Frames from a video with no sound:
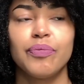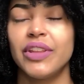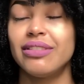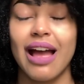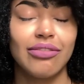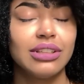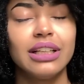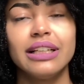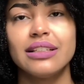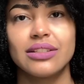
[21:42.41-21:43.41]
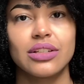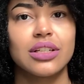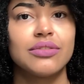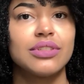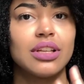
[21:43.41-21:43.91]
It definitely
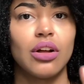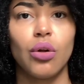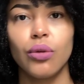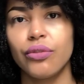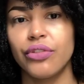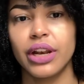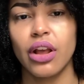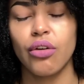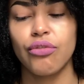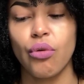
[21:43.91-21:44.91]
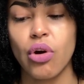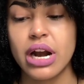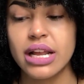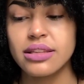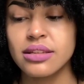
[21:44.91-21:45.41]
deserves a whole video for
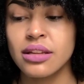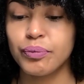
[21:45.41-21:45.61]
it,